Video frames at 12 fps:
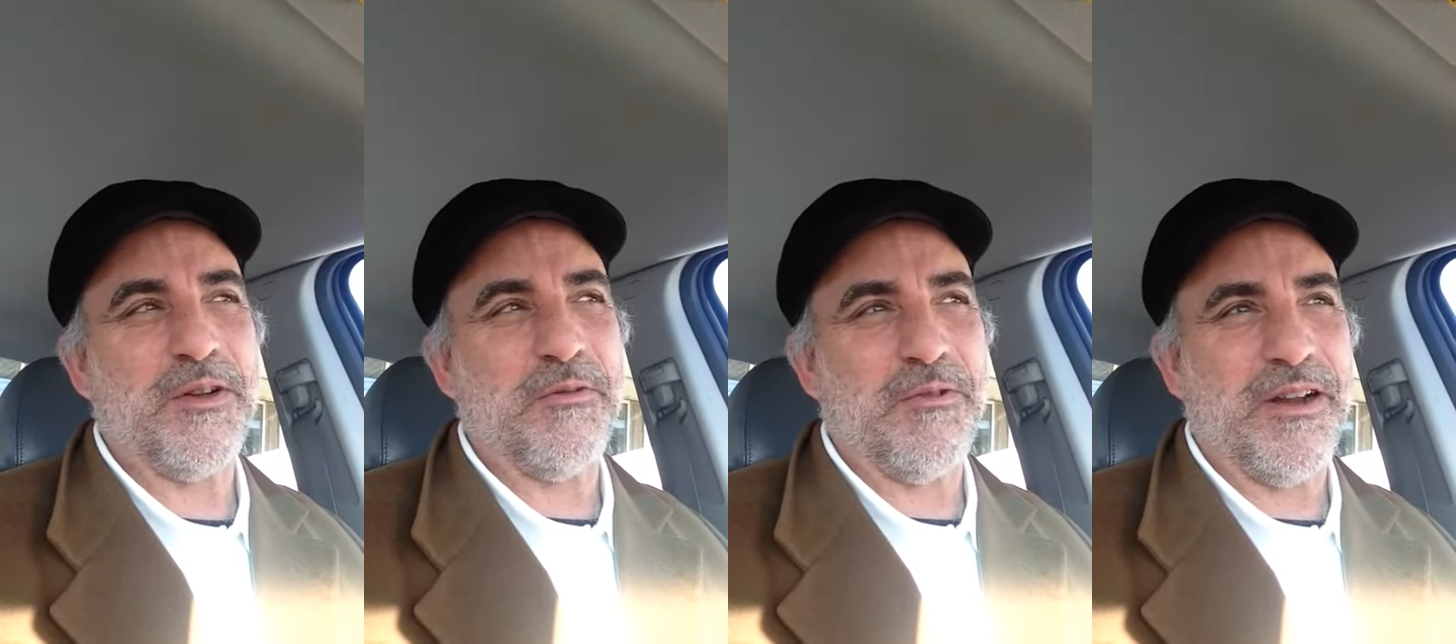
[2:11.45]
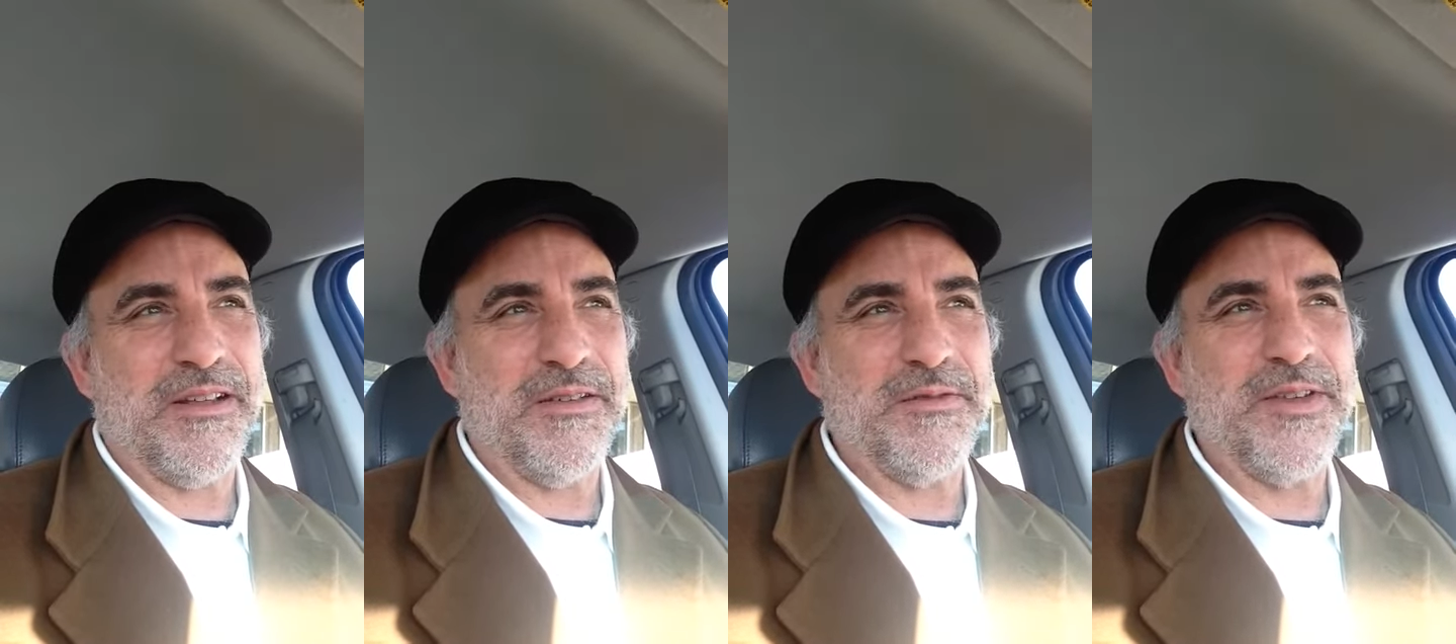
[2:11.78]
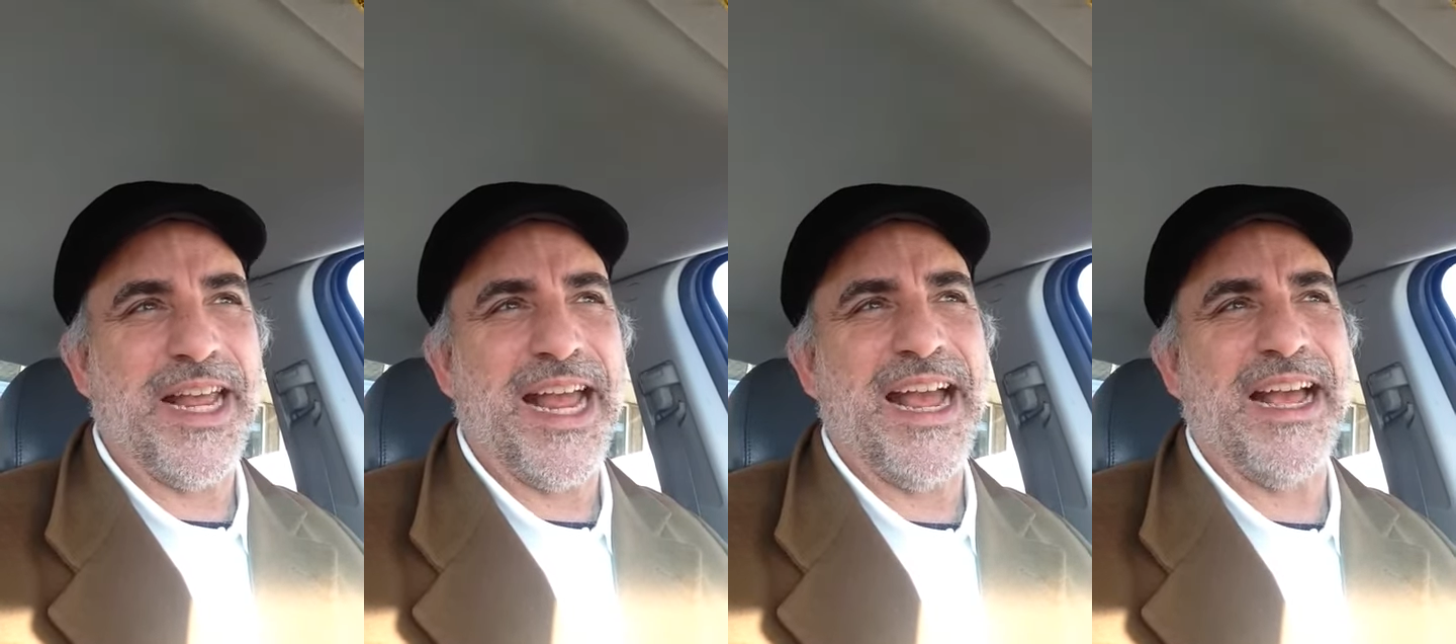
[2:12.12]
going to run out
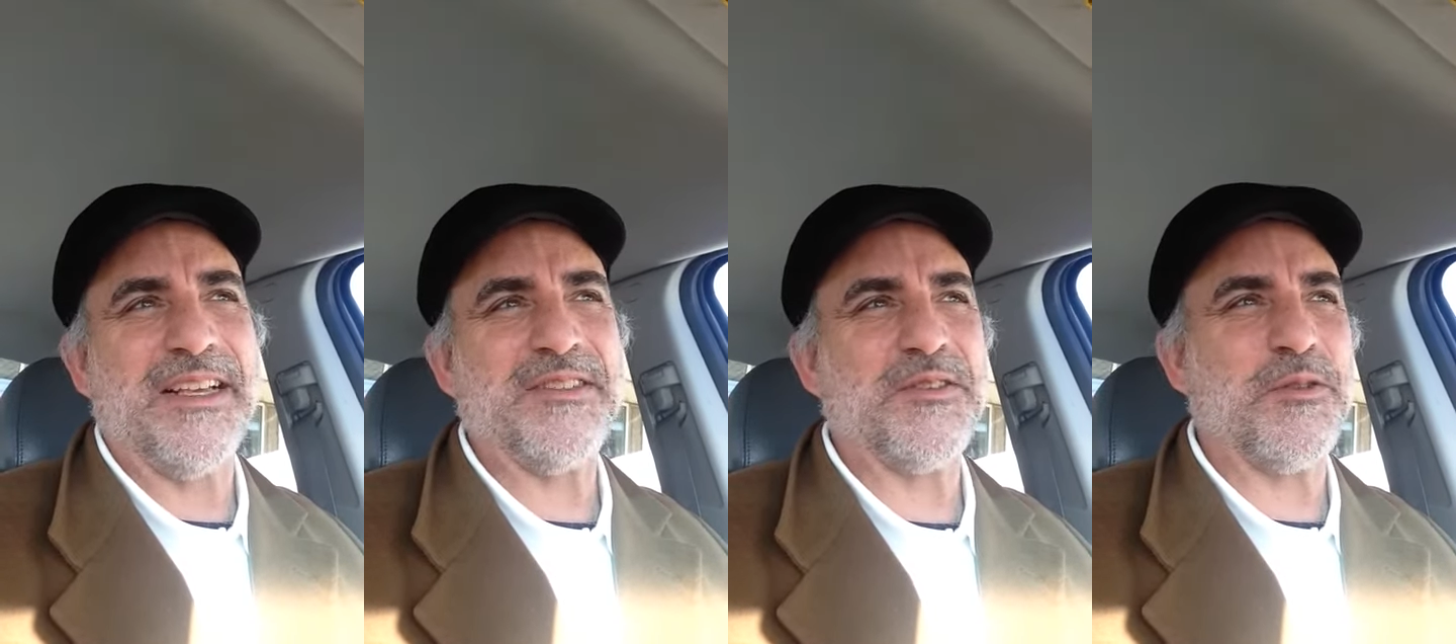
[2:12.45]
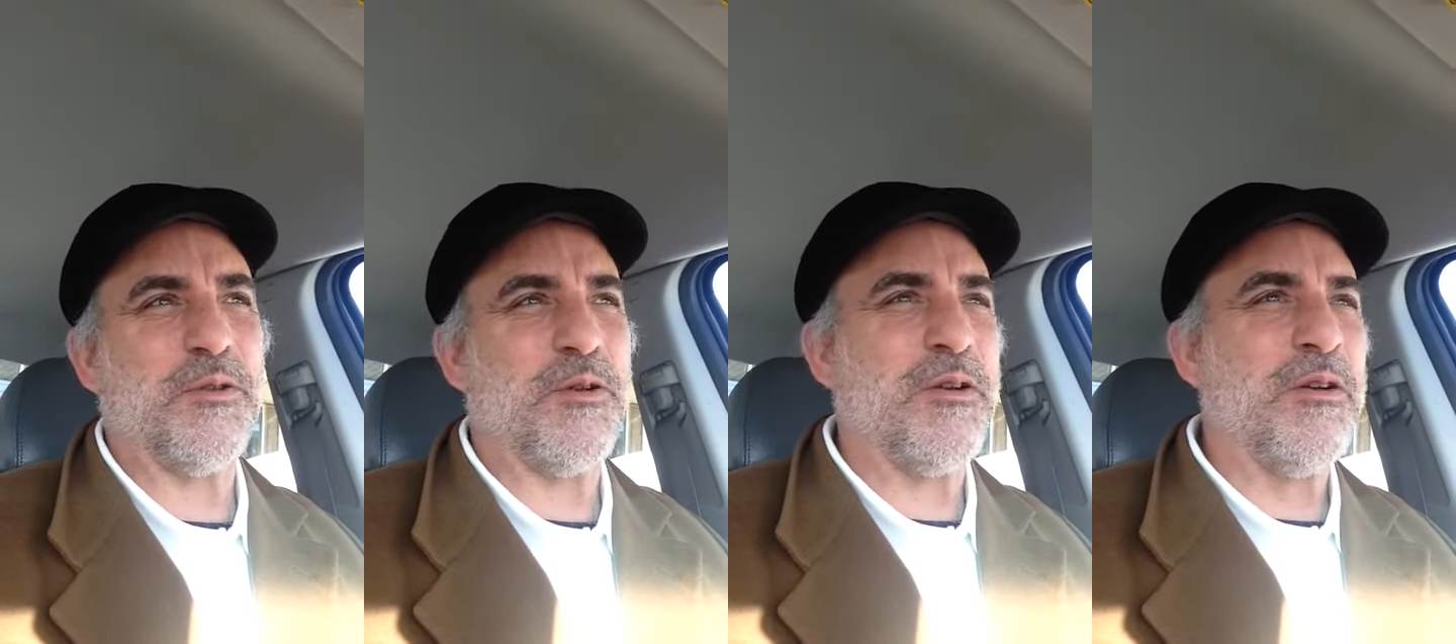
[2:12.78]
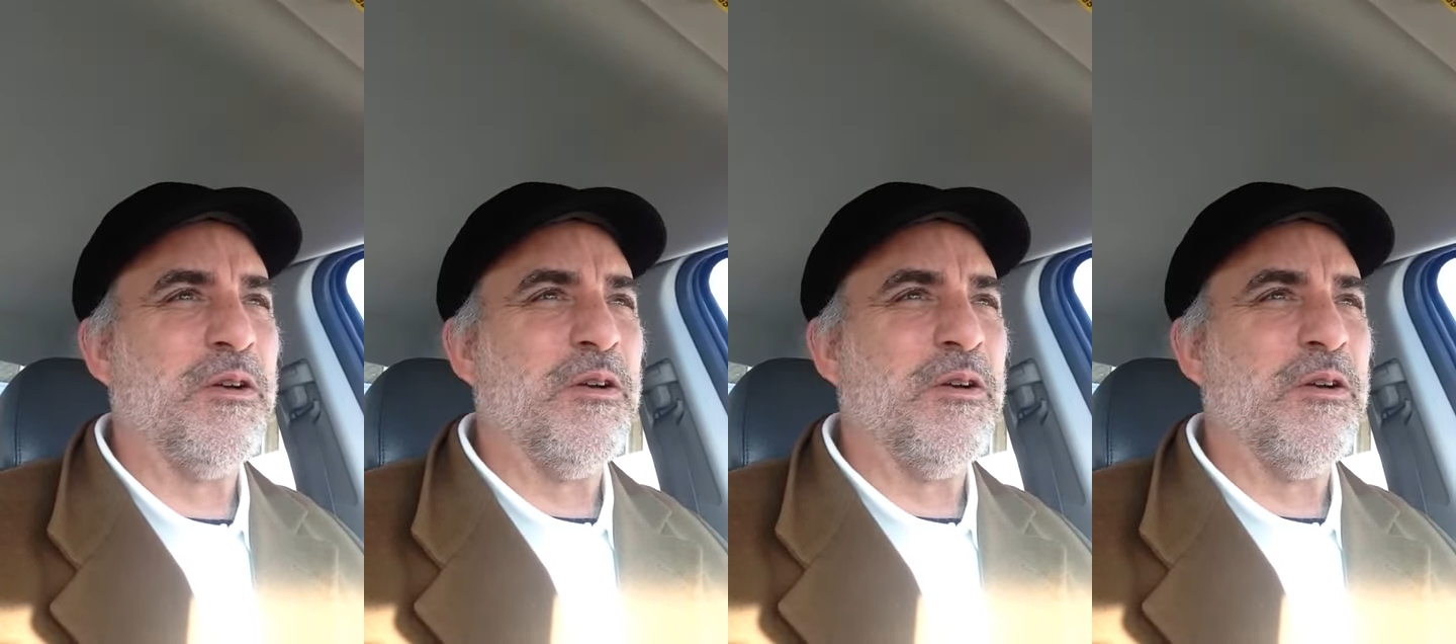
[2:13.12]
of gas, or,